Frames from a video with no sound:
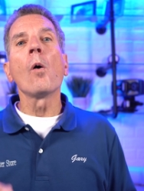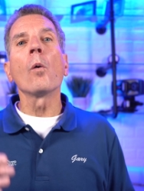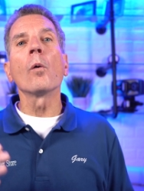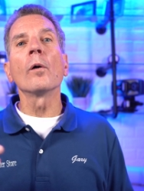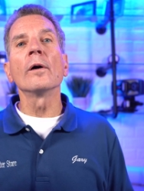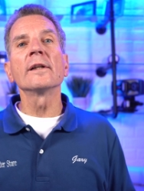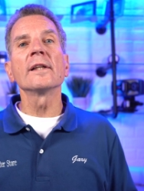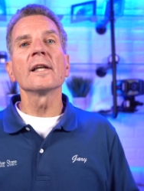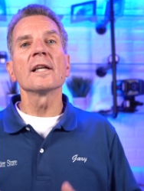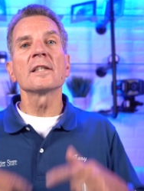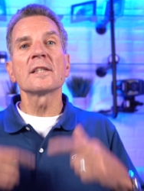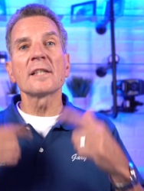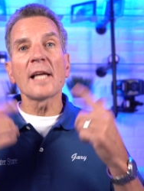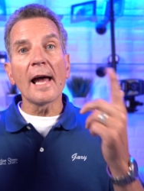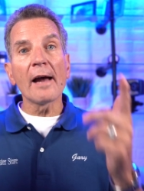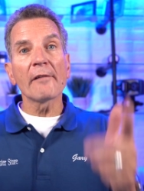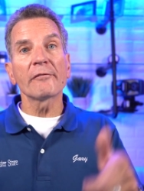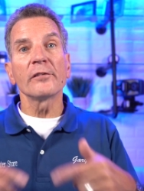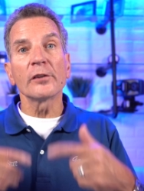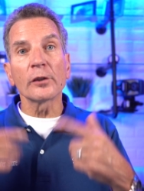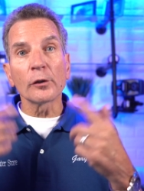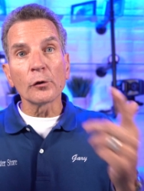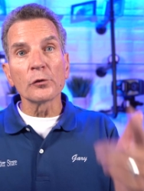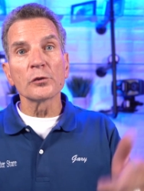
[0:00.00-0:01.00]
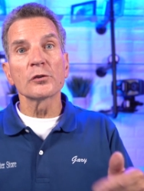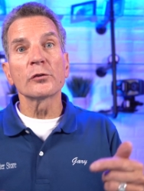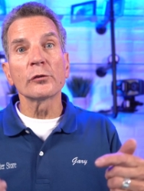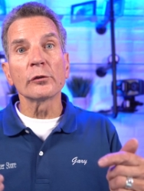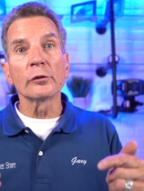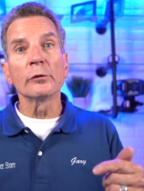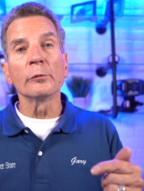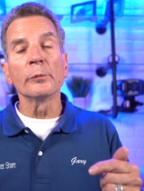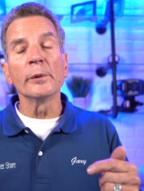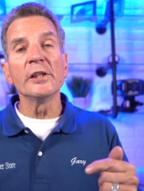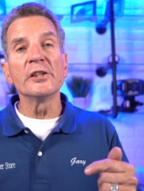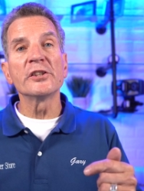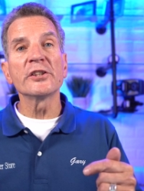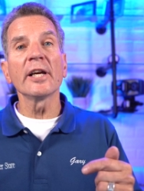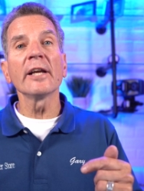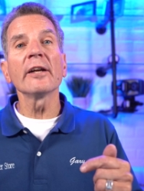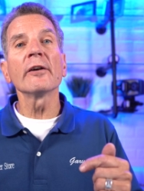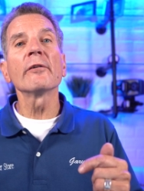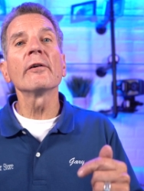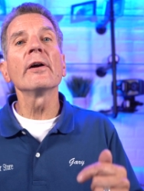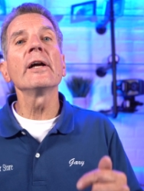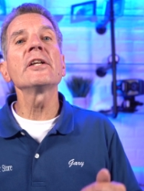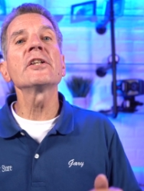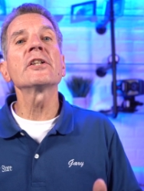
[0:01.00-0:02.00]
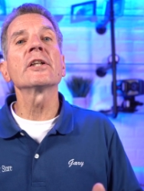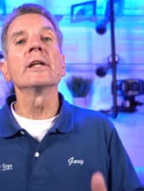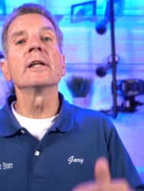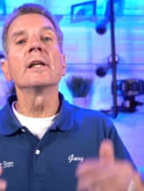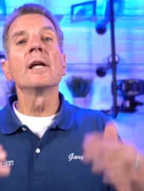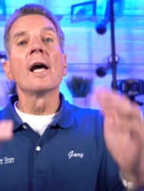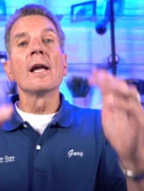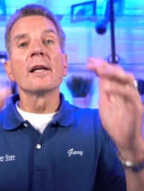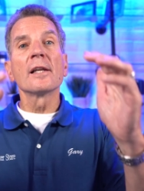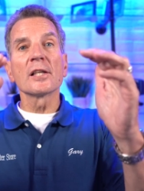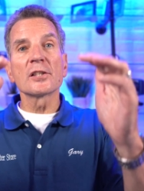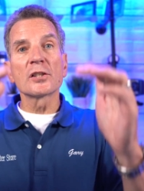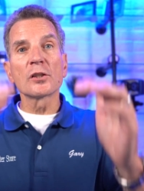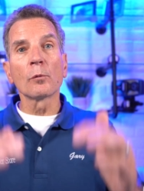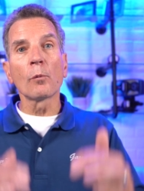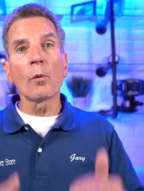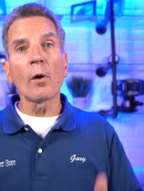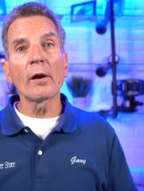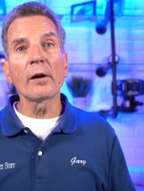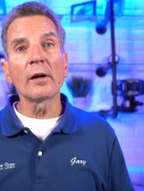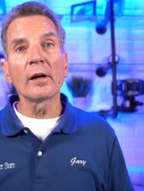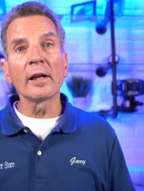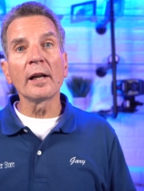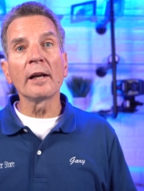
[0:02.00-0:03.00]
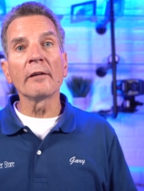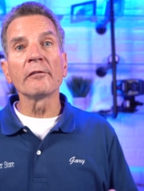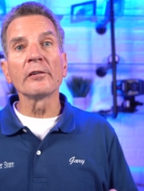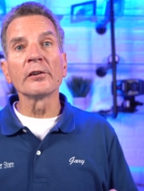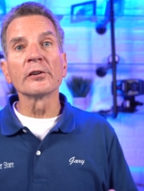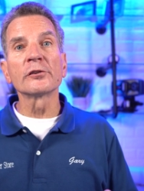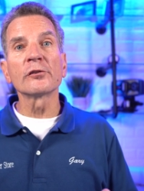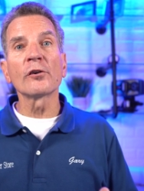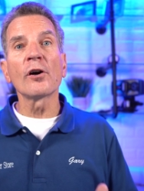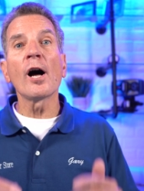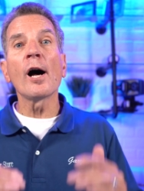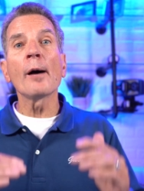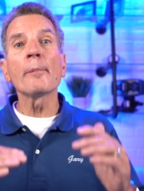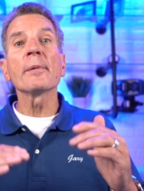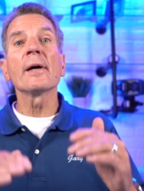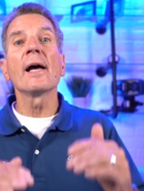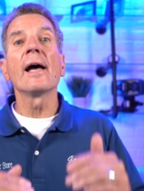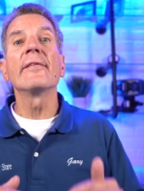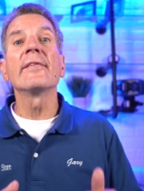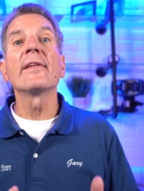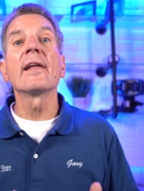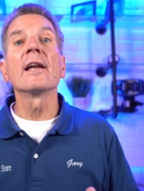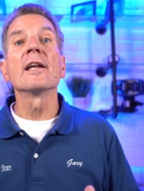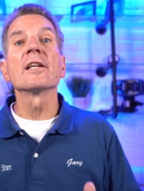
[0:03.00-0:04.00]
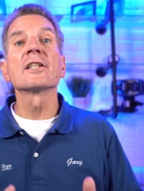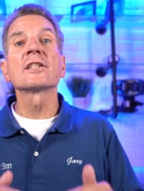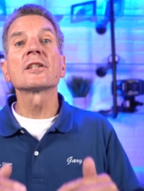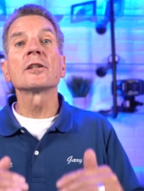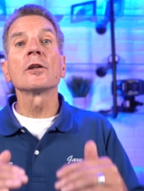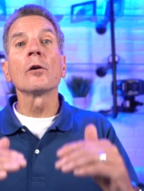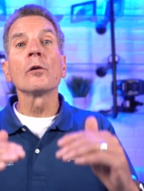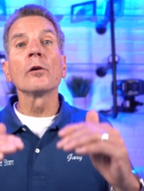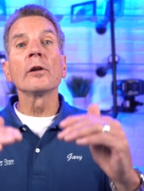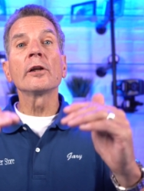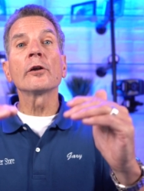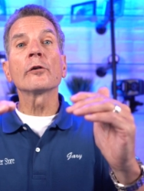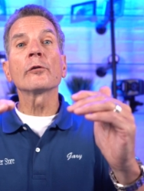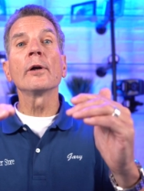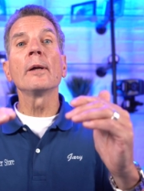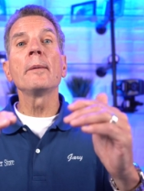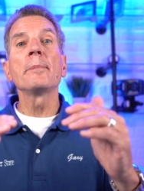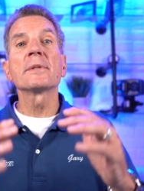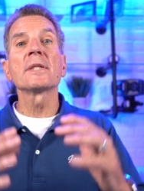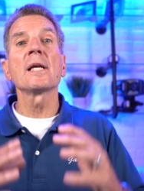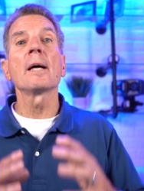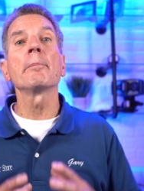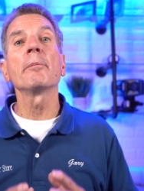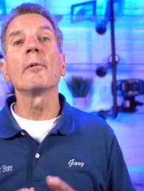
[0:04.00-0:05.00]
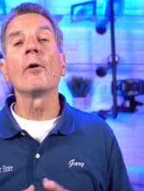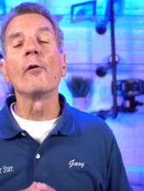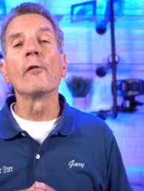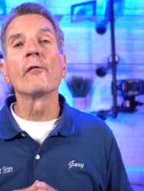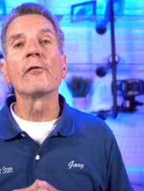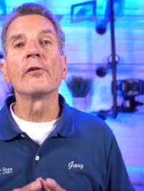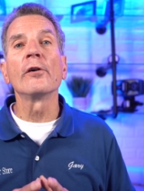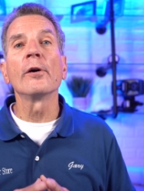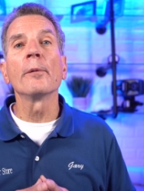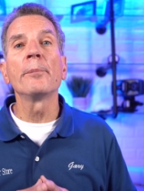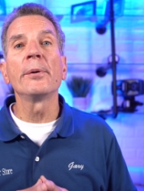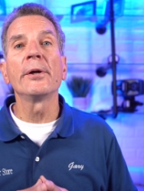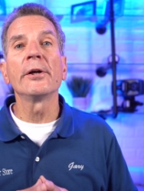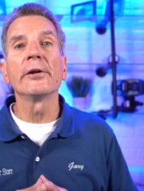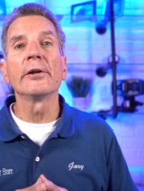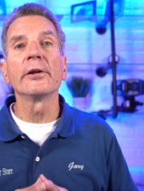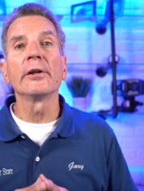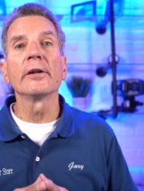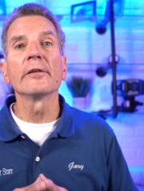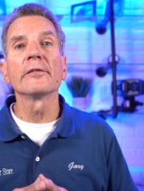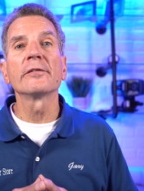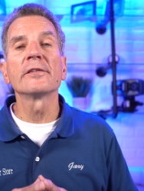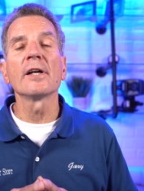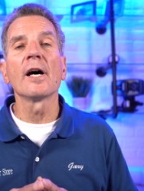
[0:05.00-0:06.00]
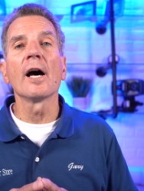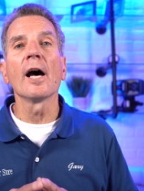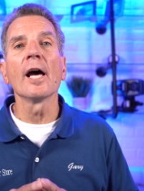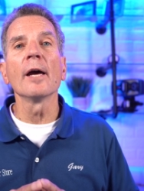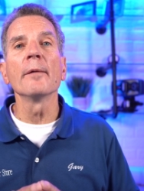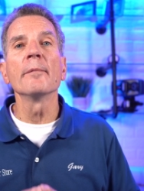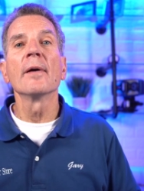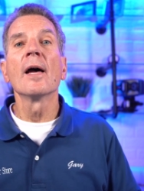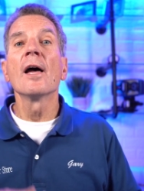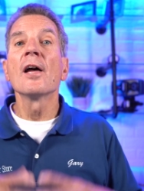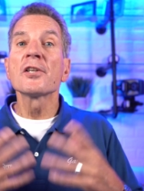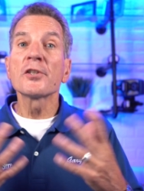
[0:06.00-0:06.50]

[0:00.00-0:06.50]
or does, after it goes through a regeneration, does the water level drop and then it slowly creeps up over a period of time?